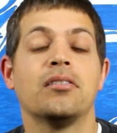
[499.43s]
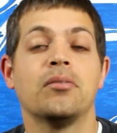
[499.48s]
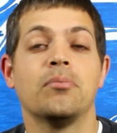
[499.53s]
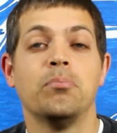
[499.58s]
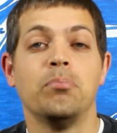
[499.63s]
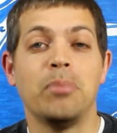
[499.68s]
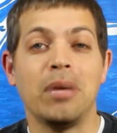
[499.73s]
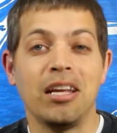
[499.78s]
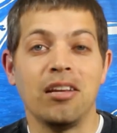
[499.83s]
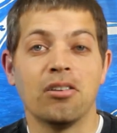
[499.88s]

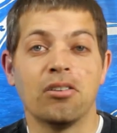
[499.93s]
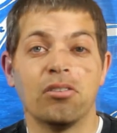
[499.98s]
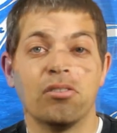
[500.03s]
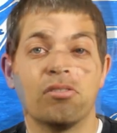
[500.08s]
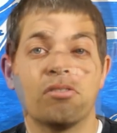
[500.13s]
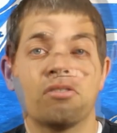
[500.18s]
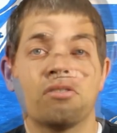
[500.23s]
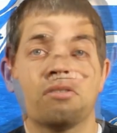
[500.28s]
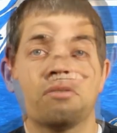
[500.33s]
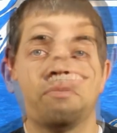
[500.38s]

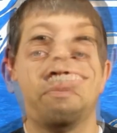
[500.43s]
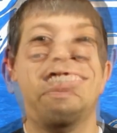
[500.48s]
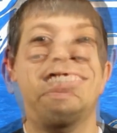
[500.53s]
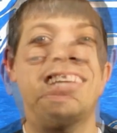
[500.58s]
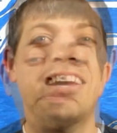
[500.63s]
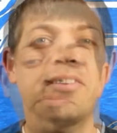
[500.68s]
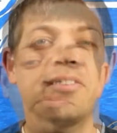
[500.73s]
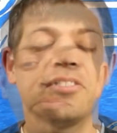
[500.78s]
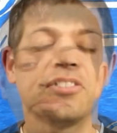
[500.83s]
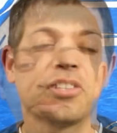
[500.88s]
meters.
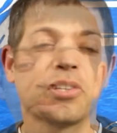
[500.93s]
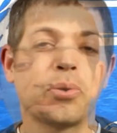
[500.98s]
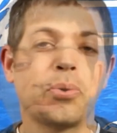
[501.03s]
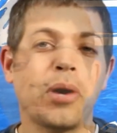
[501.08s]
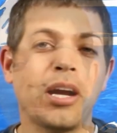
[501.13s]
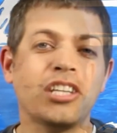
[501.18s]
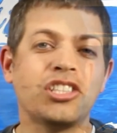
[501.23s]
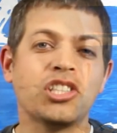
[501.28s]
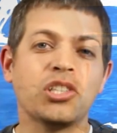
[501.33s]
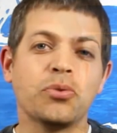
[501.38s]
Now this
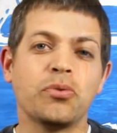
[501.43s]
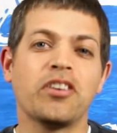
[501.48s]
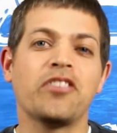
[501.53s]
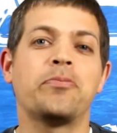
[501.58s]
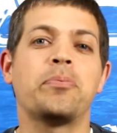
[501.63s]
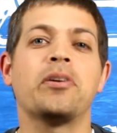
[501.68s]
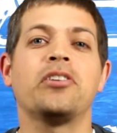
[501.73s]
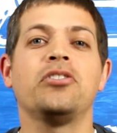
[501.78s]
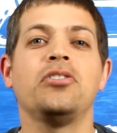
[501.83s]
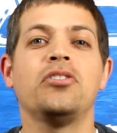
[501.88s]
equation
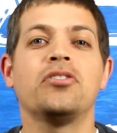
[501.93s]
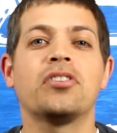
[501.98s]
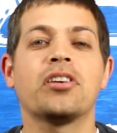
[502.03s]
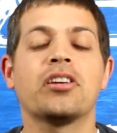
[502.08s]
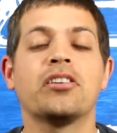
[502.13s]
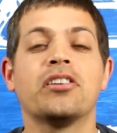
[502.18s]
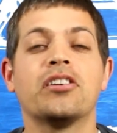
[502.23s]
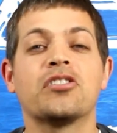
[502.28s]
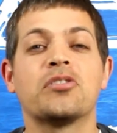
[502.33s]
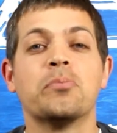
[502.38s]
we've been
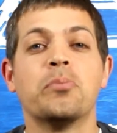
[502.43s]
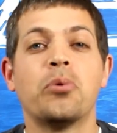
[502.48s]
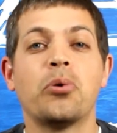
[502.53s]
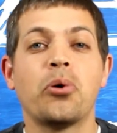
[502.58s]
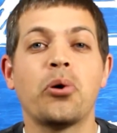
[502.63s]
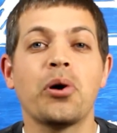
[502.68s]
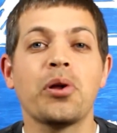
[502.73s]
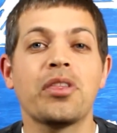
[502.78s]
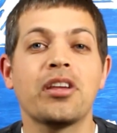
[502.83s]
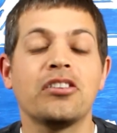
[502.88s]
using does
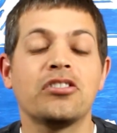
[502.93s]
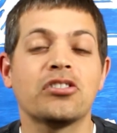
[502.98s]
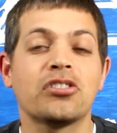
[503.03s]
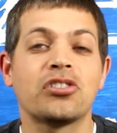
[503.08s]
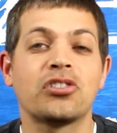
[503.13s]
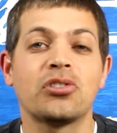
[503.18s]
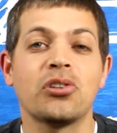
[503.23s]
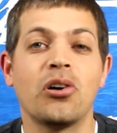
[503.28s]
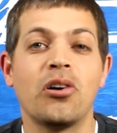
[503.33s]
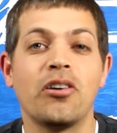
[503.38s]
more than
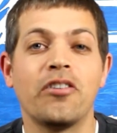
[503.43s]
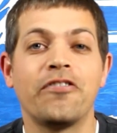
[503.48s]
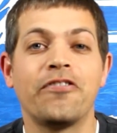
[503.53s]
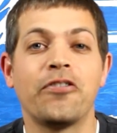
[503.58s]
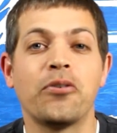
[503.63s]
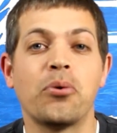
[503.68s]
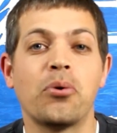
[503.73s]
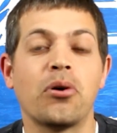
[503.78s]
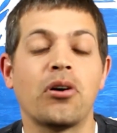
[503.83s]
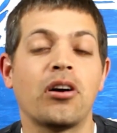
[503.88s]
just solve
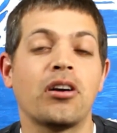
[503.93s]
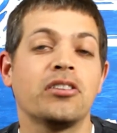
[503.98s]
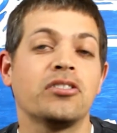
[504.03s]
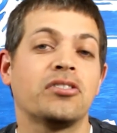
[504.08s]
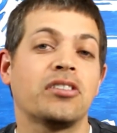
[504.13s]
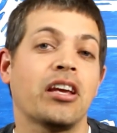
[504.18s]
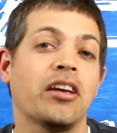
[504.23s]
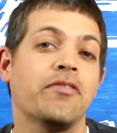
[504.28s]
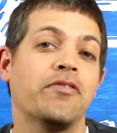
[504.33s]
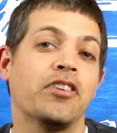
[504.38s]
for,
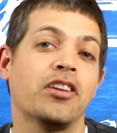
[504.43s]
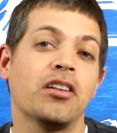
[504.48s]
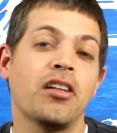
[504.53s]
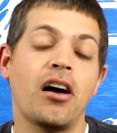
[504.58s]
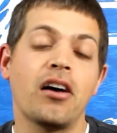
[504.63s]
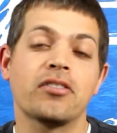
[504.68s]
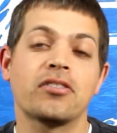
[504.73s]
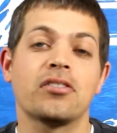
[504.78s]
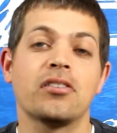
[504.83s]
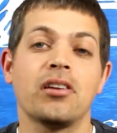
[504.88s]
say,
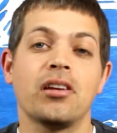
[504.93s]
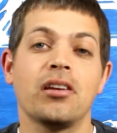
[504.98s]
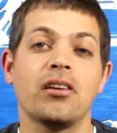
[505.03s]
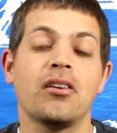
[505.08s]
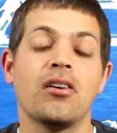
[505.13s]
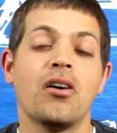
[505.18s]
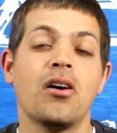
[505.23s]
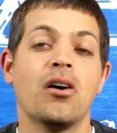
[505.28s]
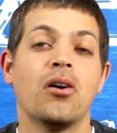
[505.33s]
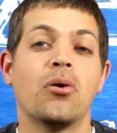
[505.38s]

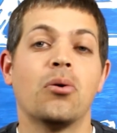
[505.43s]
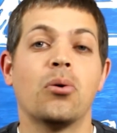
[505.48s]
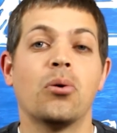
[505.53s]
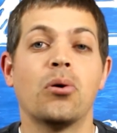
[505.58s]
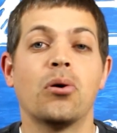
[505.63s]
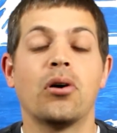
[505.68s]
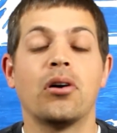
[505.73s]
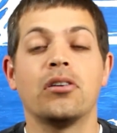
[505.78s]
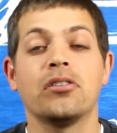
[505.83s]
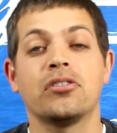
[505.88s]
velocity
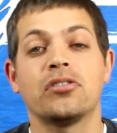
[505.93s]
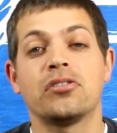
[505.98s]
or,